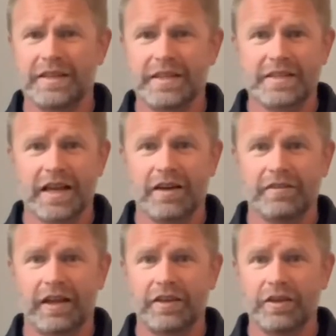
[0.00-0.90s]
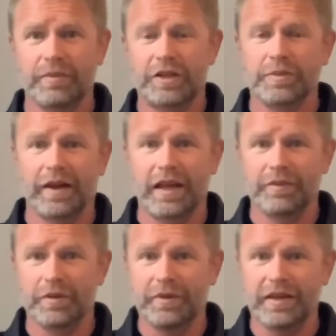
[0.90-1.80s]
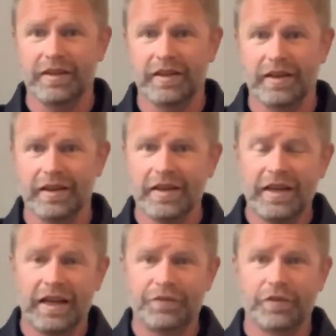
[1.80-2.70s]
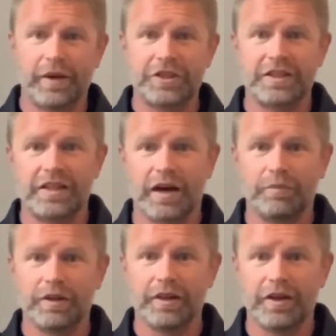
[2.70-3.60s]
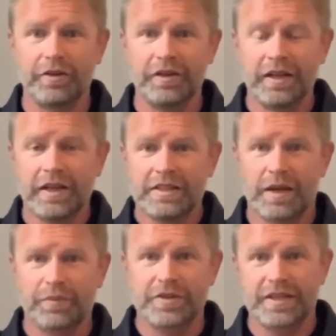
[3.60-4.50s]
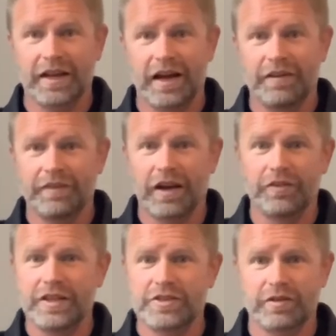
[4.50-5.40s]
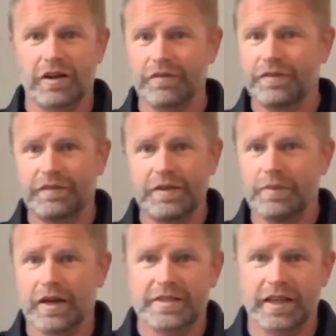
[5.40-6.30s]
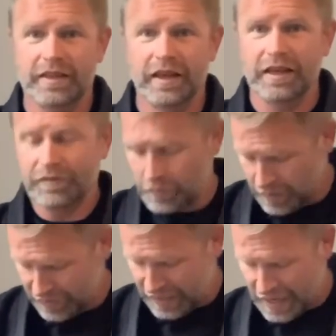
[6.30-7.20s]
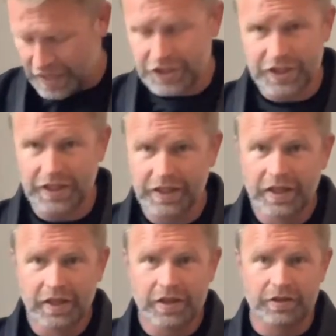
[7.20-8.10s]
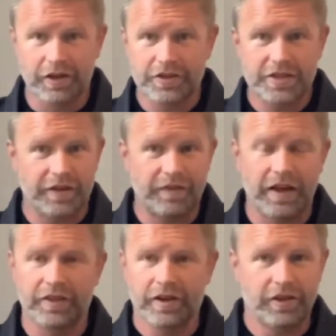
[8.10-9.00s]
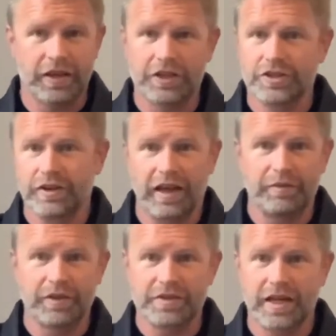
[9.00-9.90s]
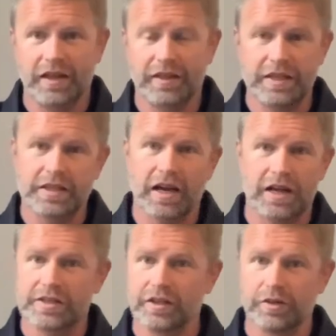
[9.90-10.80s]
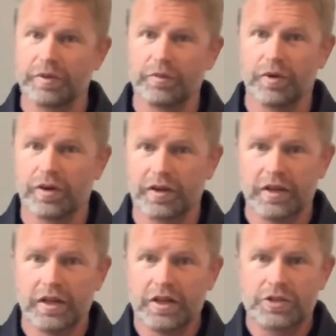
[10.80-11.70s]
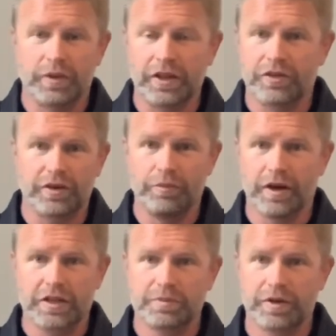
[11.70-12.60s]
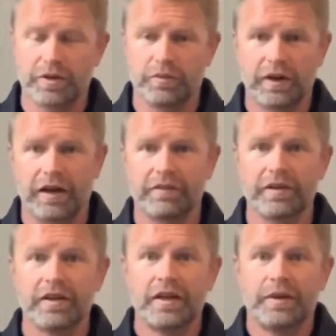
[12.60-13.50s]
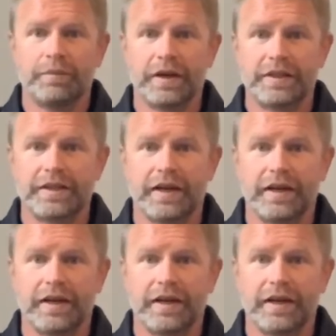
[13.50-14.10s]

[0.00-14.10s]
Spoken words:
discount, I think you mentioned my name, it'll be in the information down below. 10% off. I don't know, these are around 50 bucks, I think. If you want the kanji or other stuff on there, I think get your name and those kind of things. It costs a little bit more, 20, 30 bucks per whatever. But